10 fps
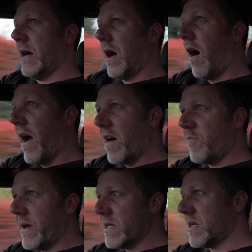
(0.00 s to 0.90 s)
I have
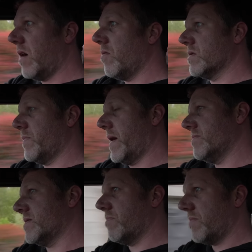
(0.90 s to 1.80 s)
been told
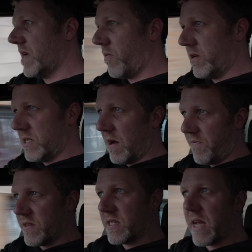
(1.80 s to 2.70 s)
about something which is up
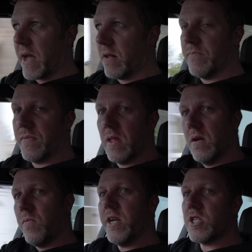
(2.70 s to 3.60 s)
for sale,
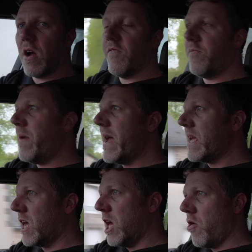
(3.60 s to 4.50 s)
which I've been
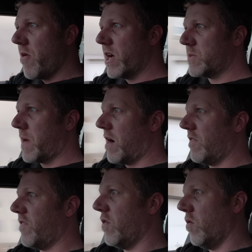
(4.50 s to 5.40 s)
curious about
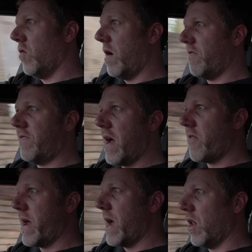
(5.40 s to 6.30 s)
for a
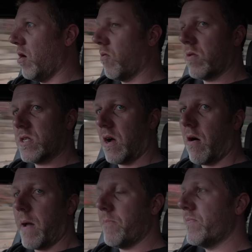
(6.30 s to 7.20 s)
very long
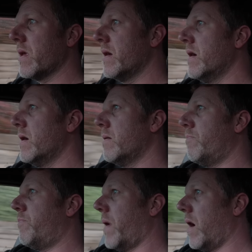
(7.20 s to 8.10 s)
time,
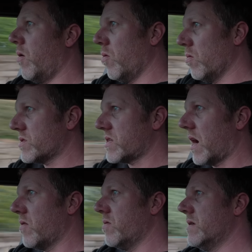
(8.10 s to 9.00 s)
but
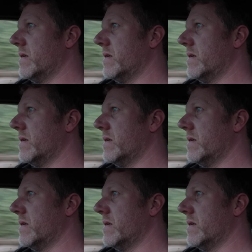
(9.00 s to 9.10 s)
also